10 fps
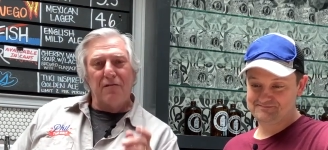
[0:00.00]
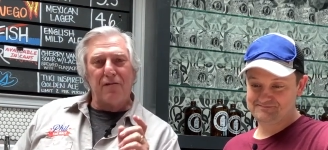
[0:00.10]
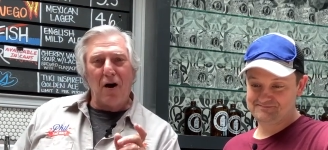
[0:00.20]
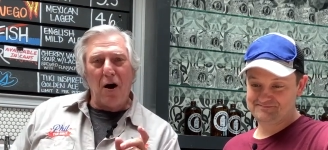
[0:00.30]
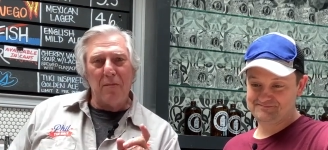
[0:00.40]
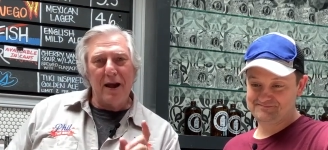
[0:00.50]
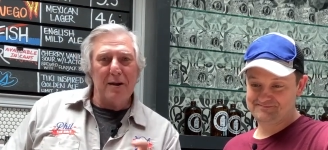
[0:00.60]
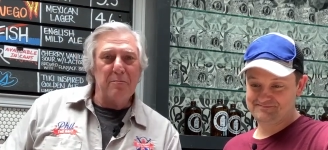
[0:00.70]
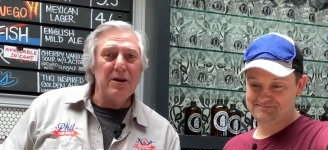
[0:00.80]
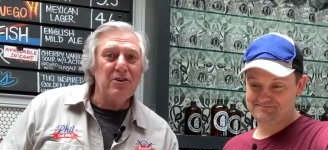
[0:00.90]
Speaker 1: from a
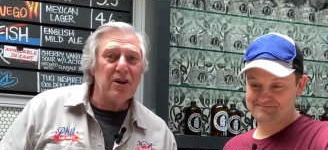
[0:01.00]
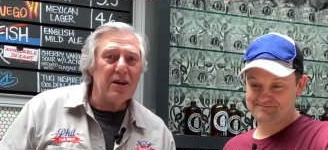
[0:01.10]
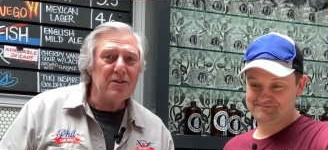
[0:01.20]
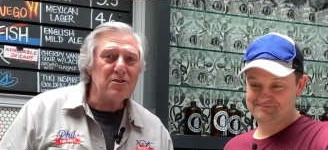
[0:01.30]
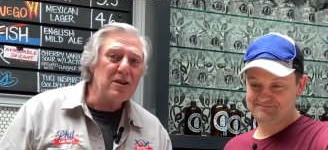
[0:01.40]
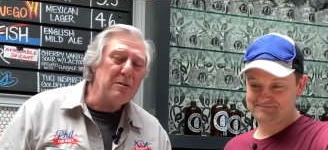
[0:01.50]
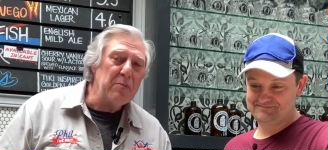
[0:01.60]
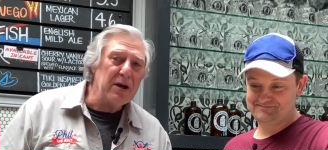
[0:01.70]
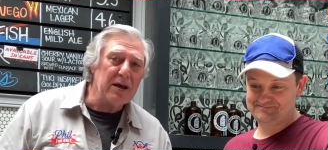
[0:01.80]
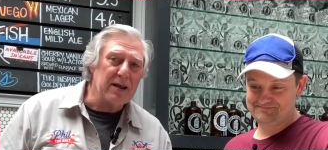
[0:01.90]

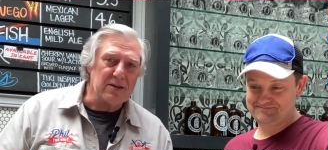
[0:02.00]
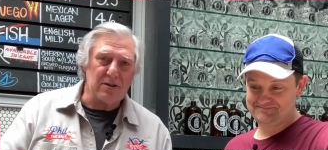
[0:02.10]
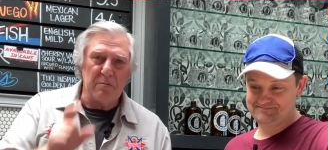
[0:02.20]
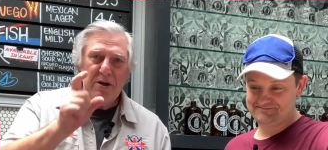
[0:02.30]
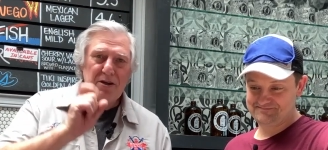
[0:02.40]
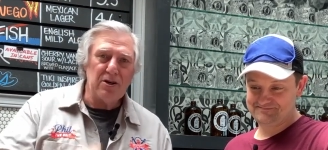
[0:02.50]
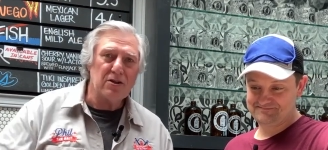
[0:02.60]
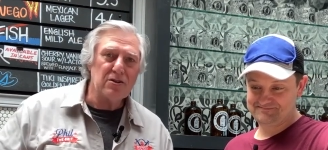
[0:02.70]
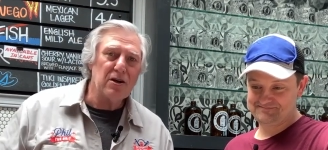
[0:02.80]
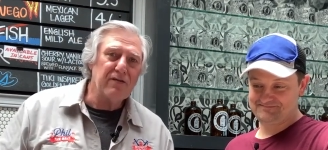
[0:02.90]
BJCP, that's the Beer Judge
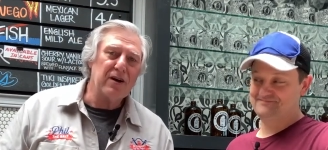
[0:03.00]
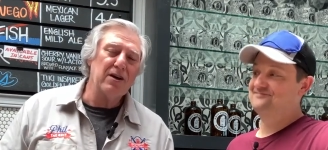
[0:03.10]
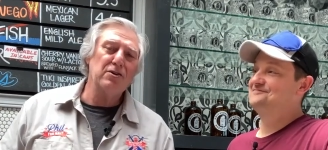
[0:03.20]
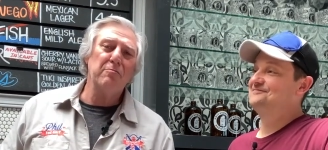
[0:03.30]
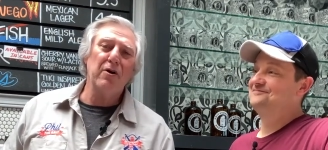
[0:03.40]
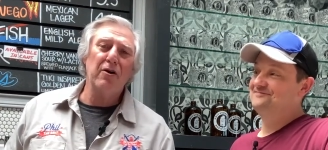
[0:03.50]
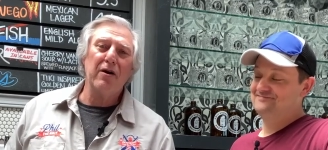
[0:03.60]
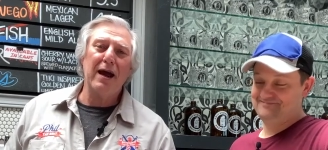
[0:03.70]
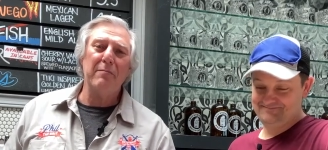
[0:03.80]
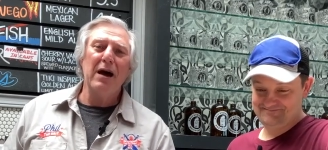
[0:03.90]
Certification
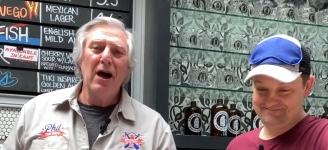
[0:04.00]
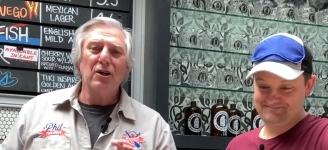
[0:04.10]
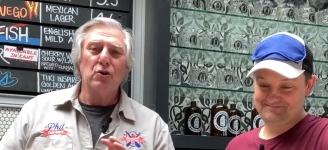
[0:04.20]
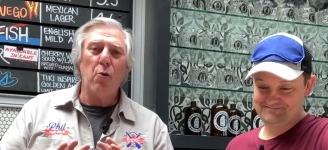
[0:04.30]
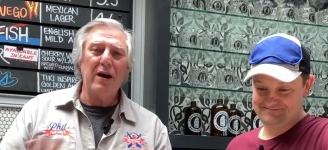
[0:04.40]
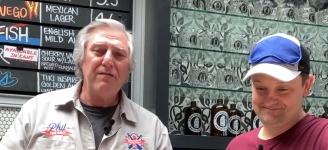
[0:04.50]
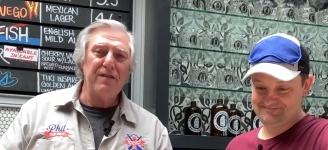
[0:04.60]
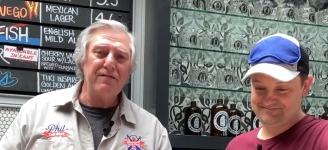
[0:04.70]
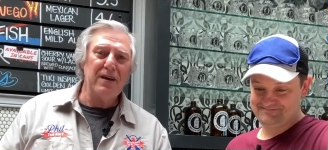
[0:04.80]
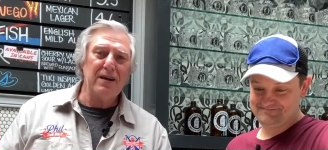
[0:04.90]
Program,
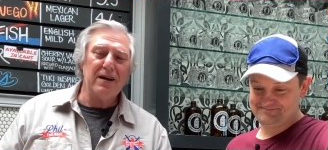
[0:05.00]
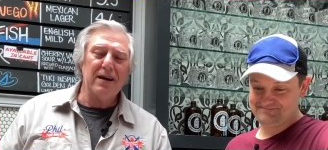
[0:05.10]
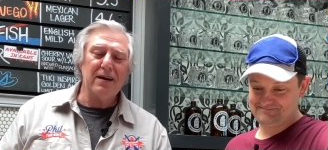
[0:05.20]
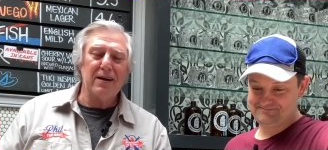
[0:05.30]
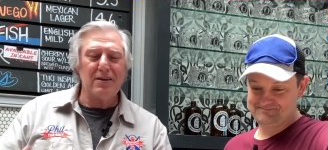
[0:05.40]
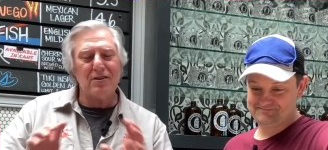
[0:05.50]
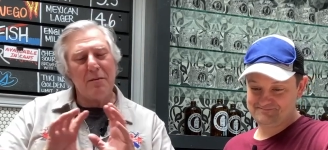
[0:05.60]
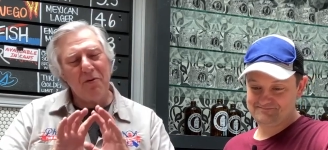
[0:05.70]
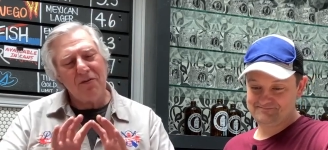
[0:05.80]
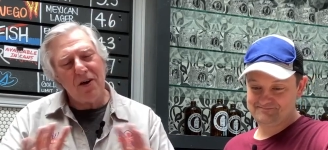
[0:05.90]
2015 guidelines, they
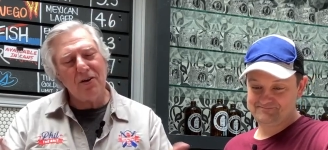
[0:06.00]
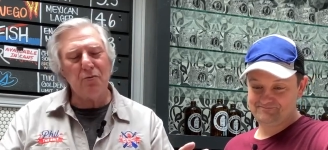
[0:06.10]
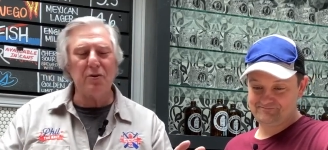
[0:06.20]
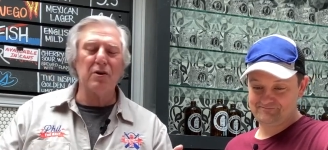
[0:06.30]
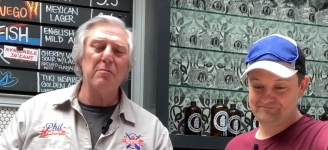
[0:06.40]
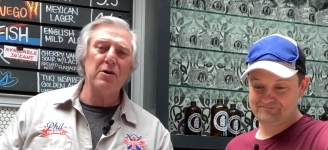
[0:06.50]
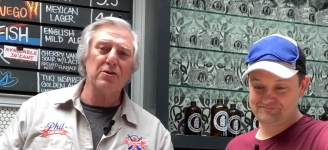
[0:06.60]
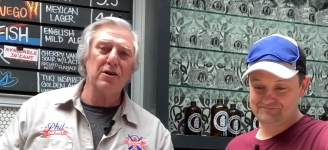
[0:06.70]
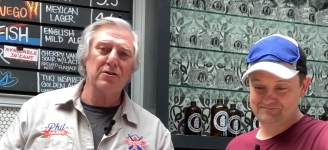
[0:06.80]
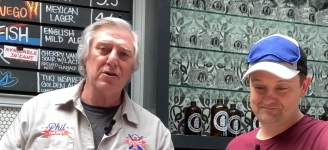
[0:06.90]
provide you with commercial
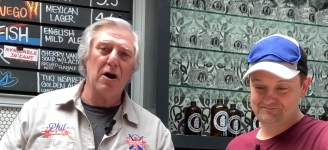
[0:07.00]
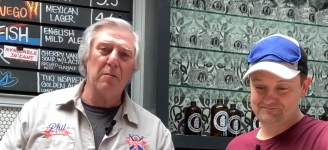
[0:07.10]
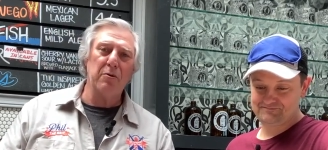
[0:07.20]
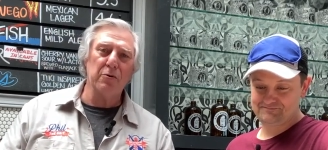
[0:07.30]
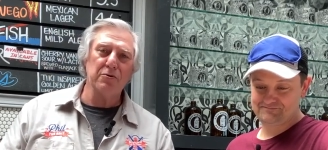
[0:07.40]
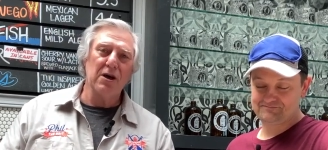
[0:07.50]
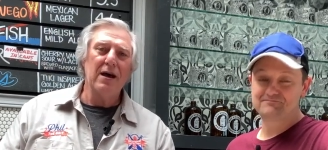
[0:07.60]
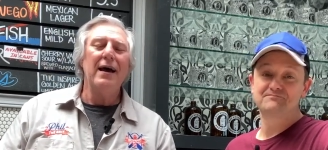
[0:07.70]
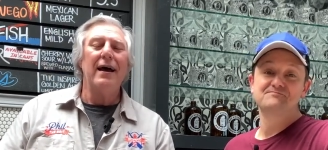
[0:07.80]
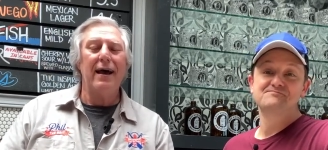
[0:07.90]
examples,
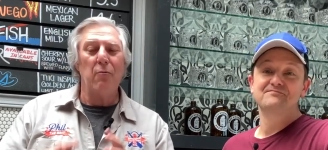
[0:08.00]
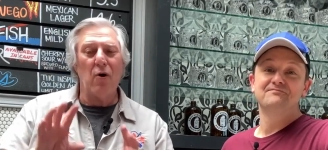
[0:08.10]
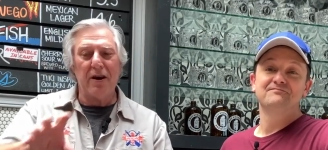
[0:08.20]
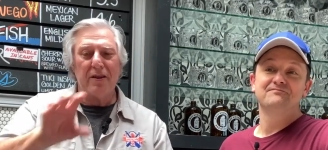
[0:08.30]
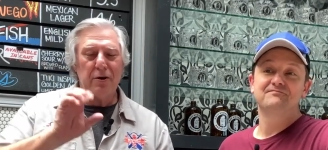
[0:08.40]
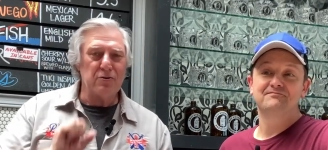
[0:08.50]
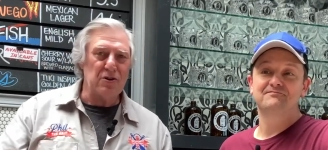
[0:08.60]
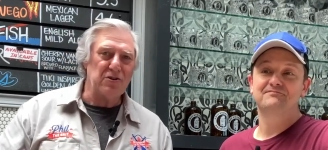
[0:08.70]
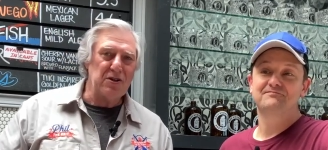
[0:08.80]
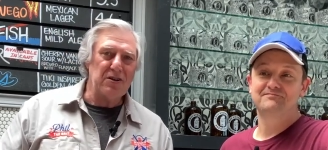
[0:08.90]
and one of those is
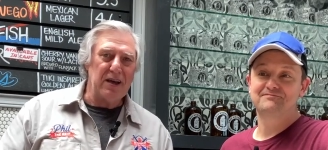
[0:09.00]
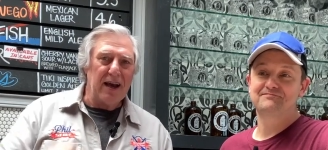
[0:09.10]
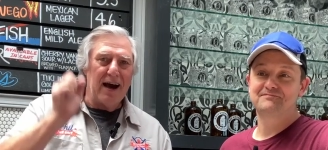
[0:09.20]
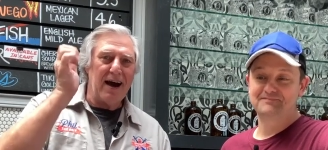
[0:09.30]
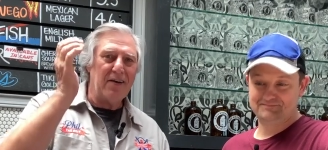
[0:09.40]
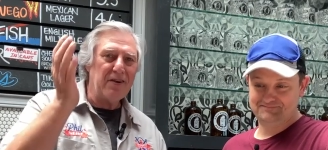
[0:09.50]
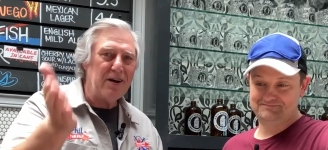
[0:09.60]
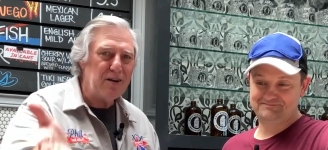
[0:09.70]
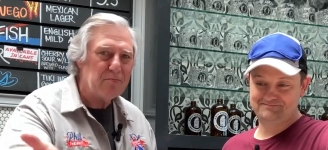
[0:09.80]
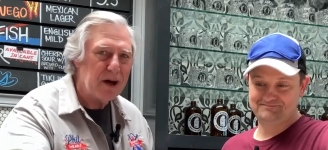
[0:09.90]
sitting
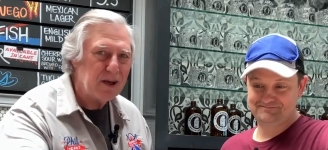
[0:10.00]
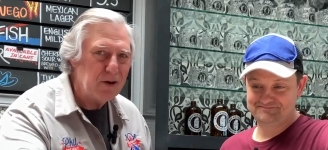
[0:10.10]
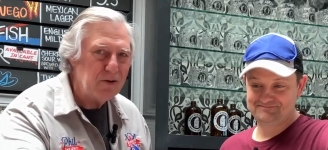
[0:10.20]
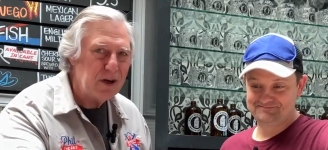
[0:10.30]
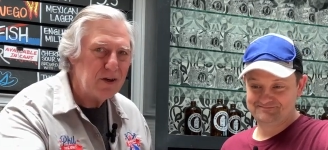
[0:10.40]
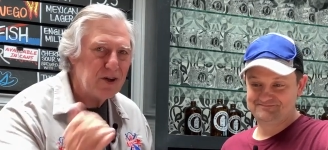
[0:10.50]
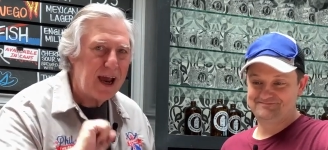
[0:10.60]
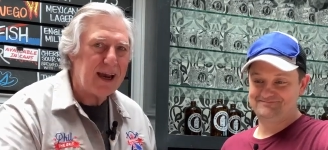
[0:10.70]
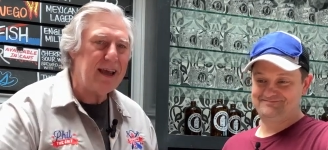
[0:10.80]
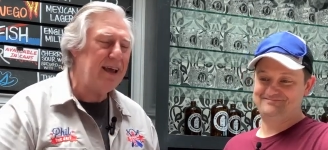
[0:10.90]
underneath my Union Jack
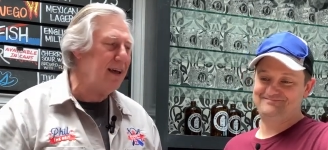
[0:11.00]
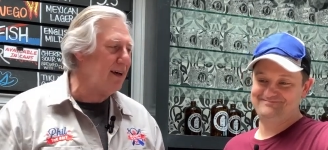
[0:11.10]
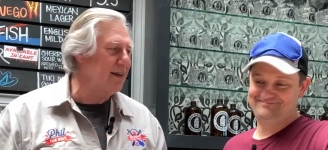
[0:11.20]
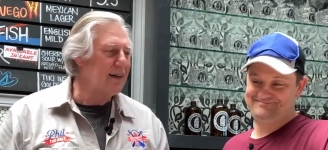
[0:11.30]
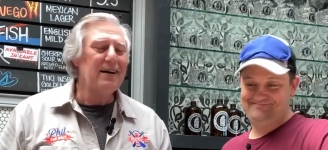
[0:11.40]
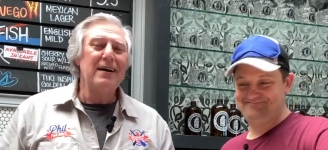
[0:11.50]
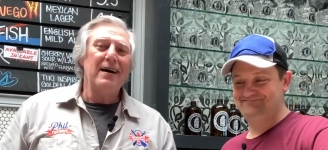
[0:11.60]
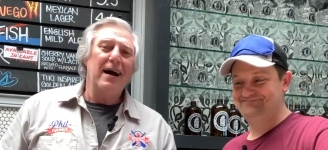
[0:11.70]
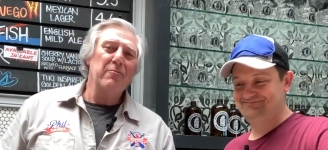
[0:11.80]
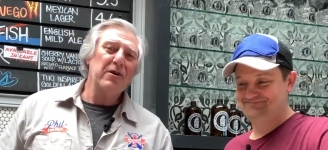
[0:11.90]
here,
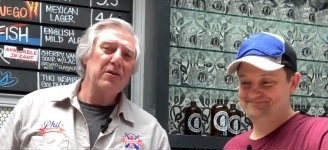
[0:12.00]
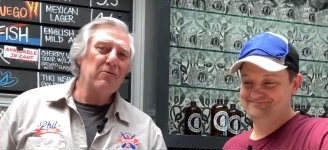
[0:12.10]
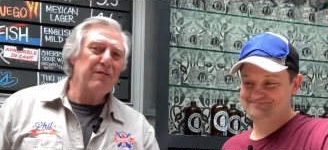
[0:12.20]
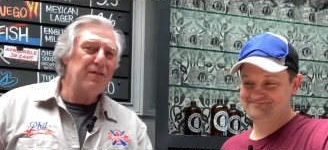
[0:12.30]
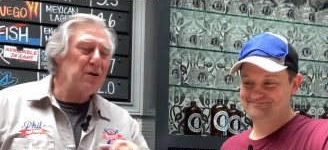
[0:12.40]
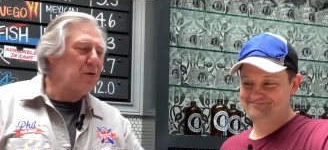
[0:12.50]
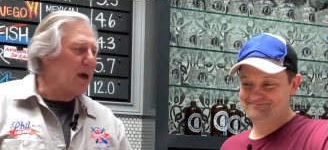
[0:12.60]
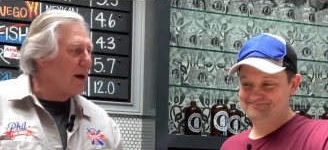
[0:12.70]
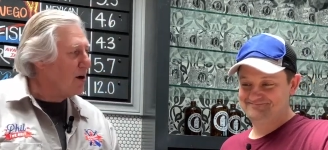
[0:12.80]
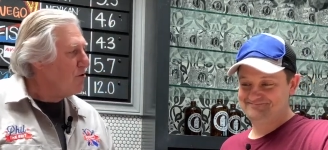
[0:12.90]
and we're going to reveal that.
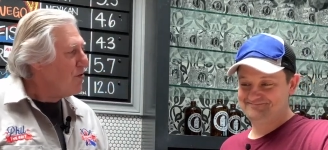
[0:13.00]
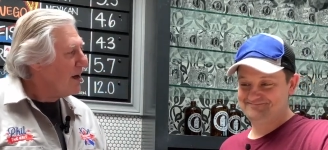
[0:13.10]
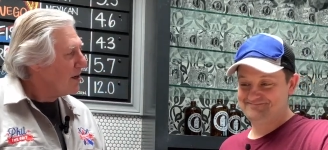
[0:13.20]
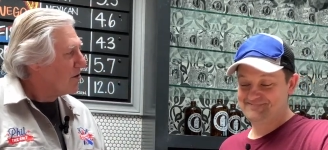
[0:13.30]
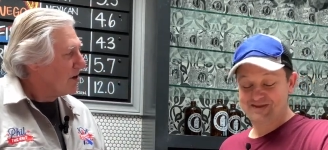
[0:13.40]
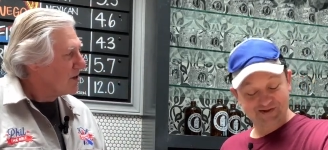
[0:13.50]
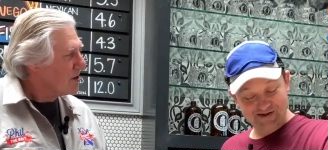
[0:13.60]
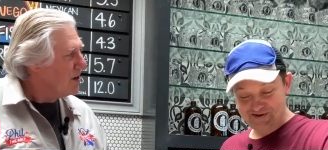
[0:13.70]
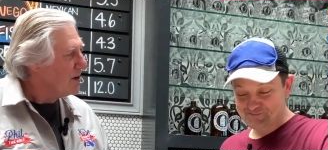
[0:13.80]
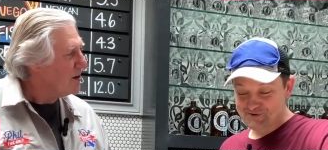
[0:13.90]
Are you ready, Chris? I
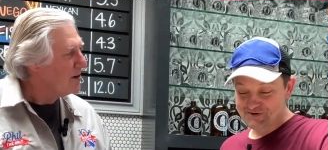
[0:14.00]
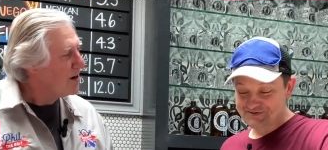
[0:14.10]
am ready.